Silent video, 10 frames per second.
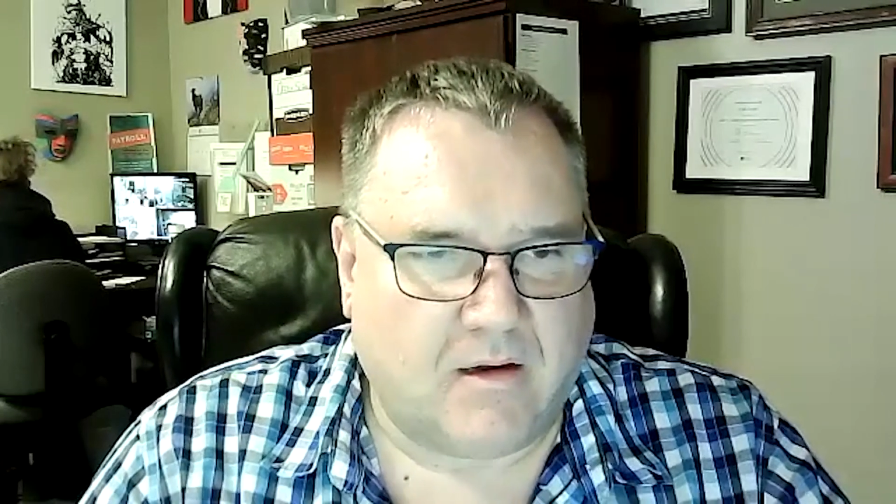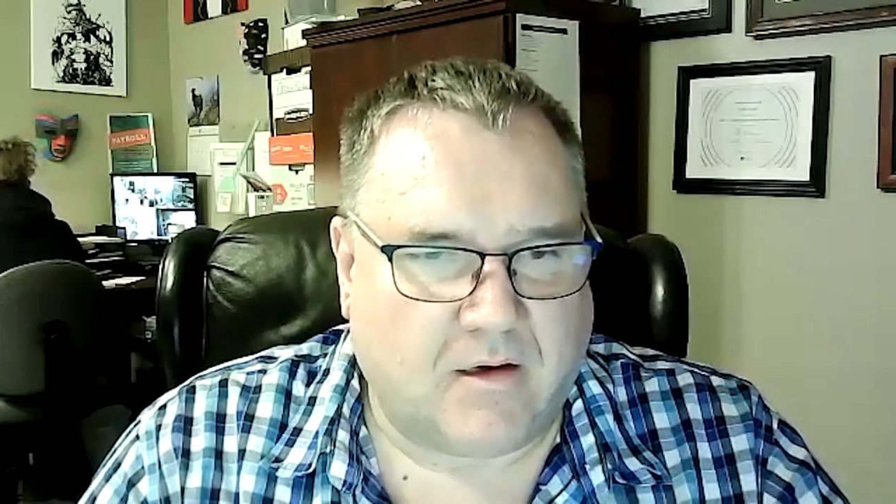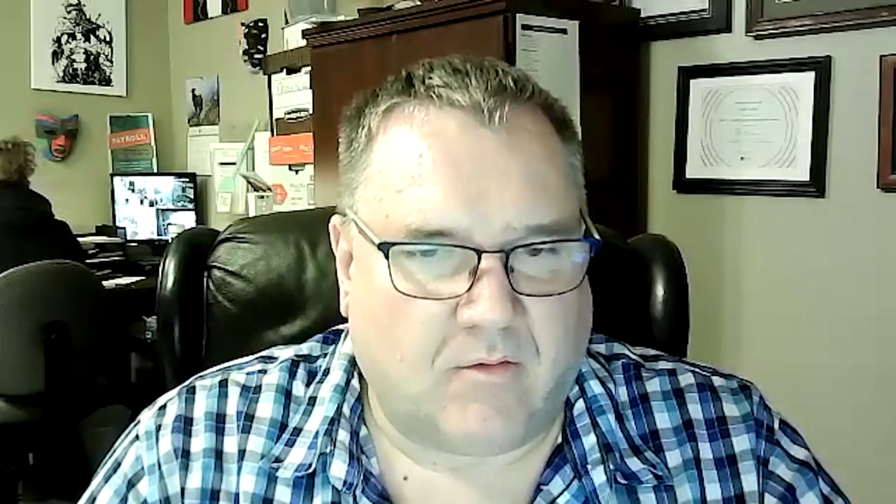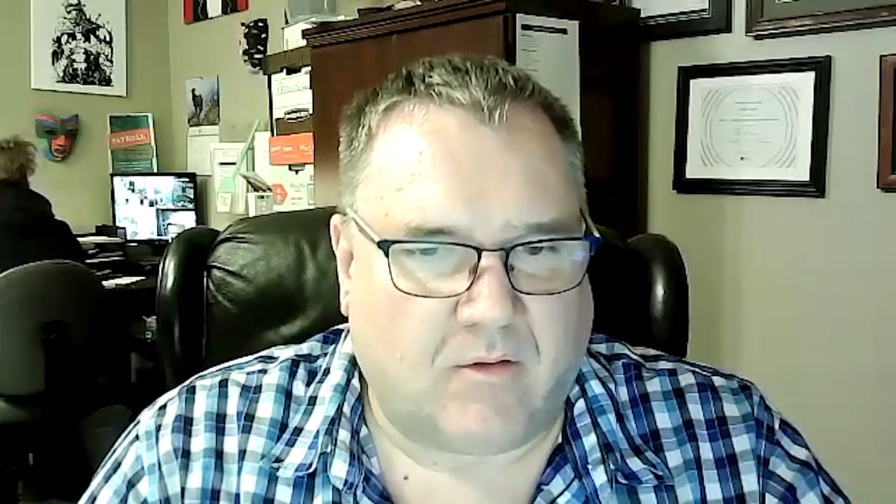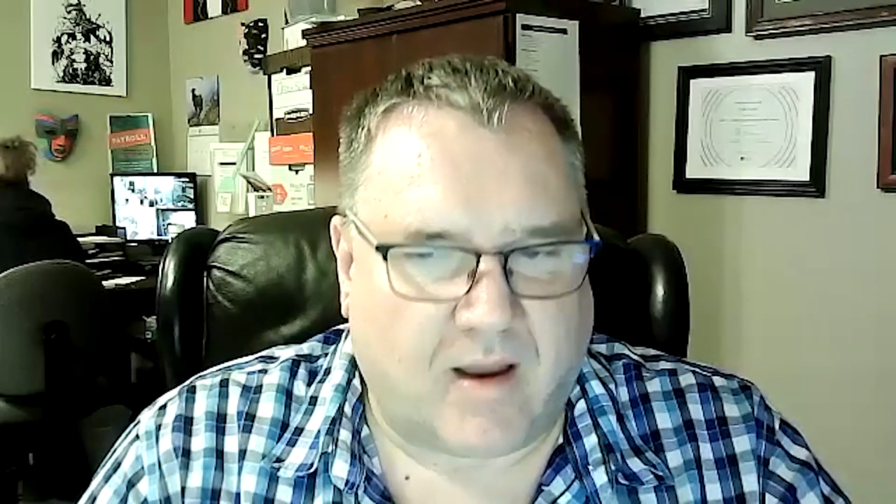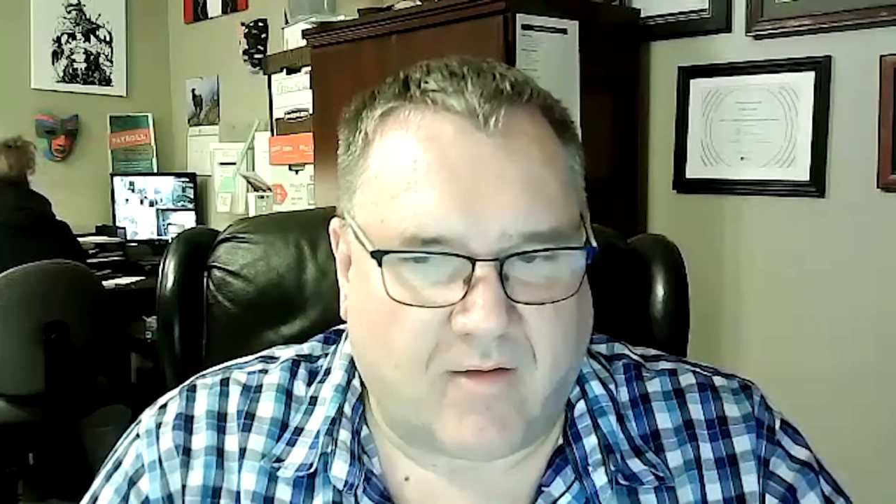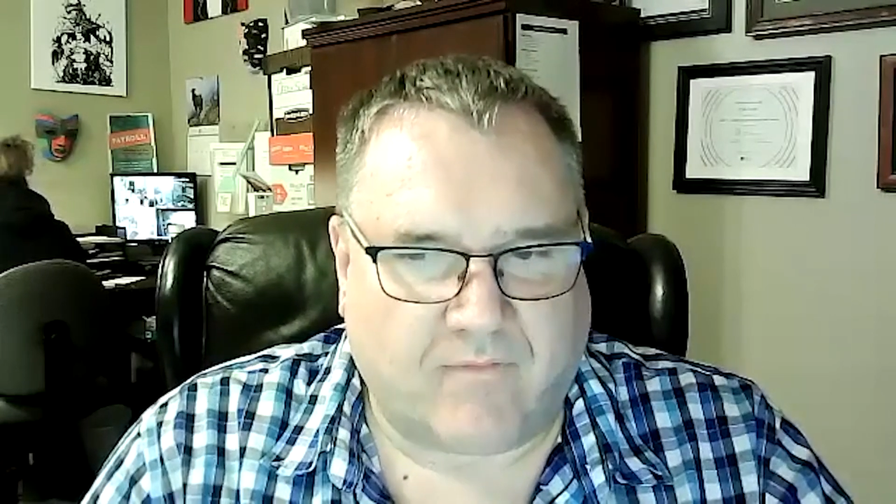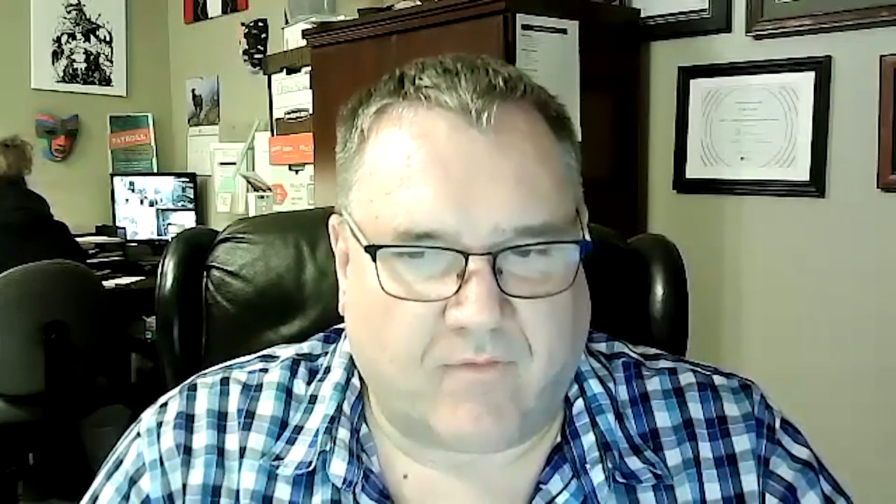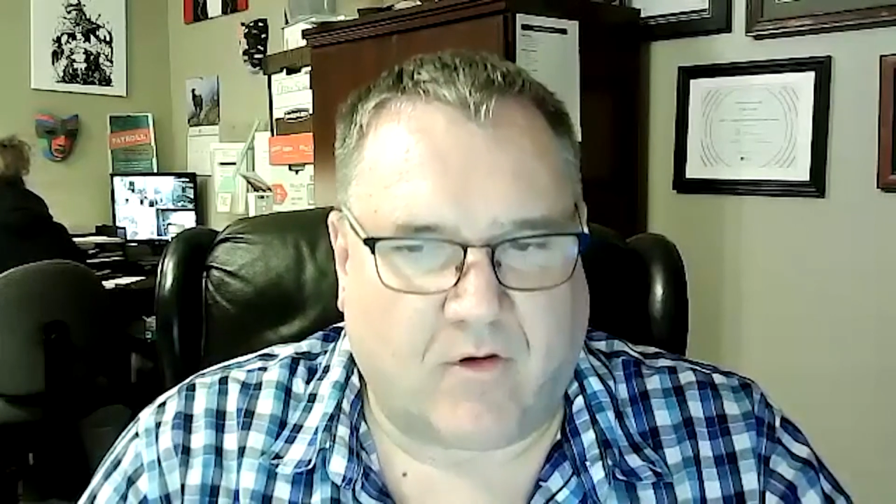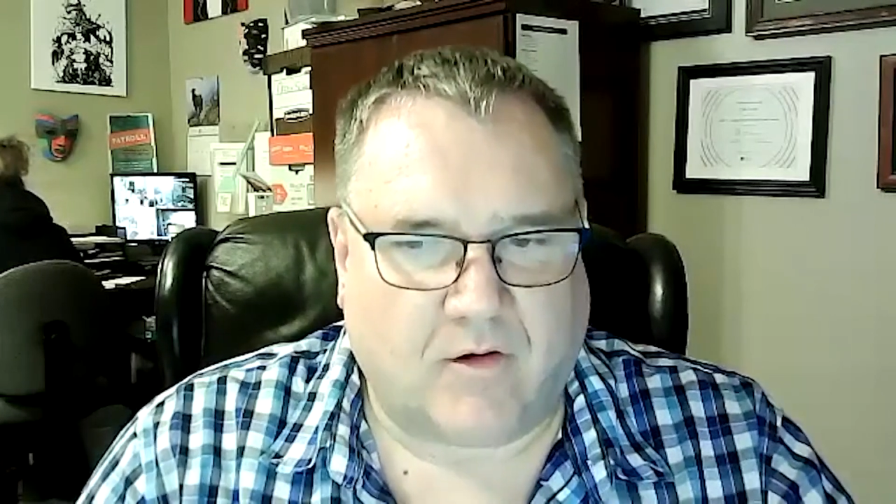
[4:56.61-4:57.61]

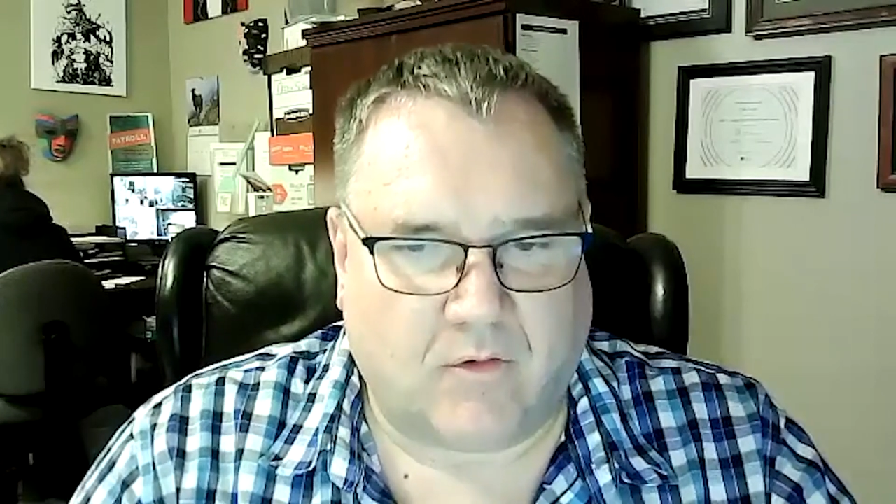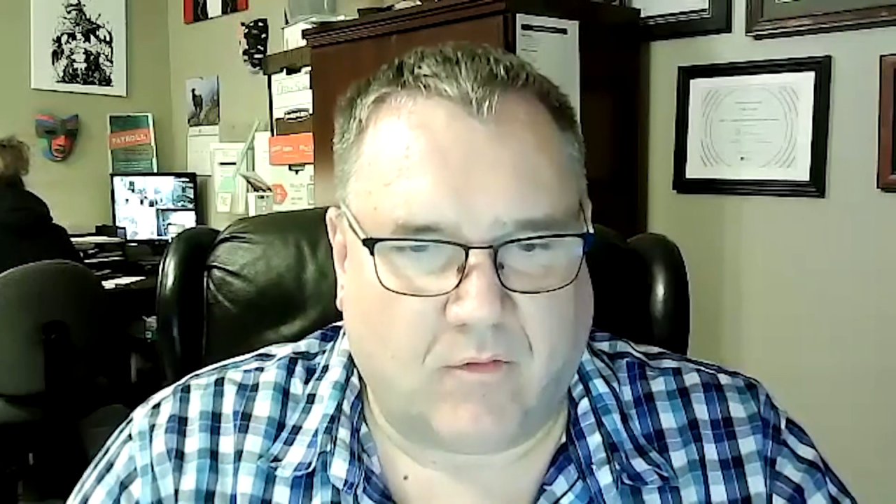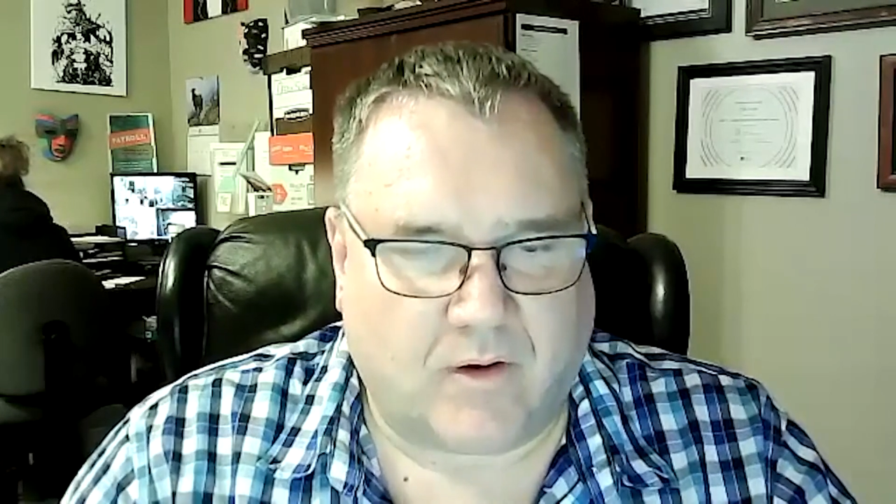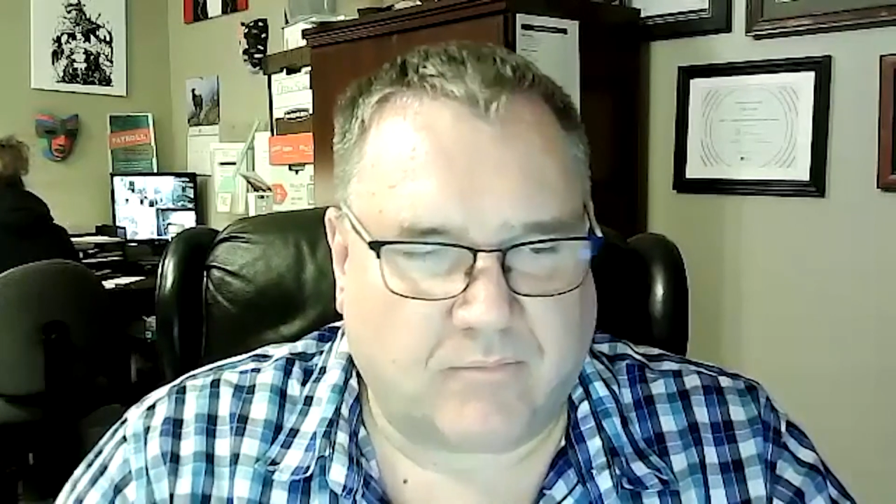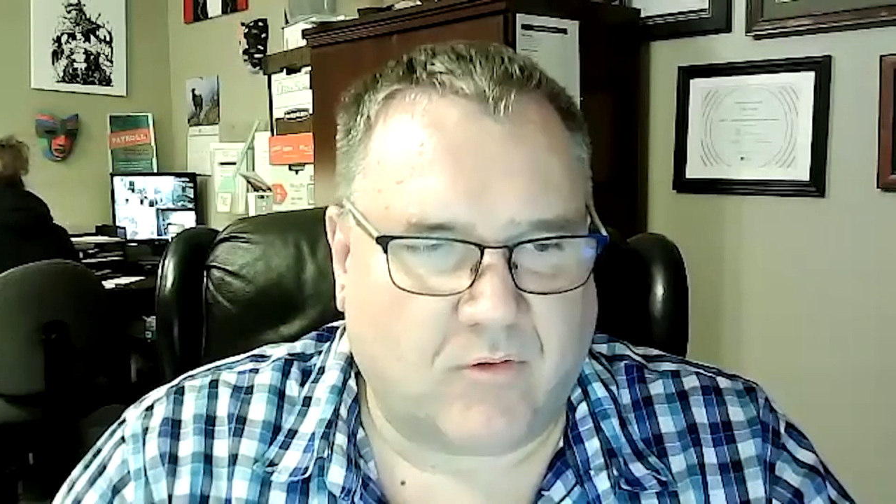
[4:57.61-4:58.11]
have ongoing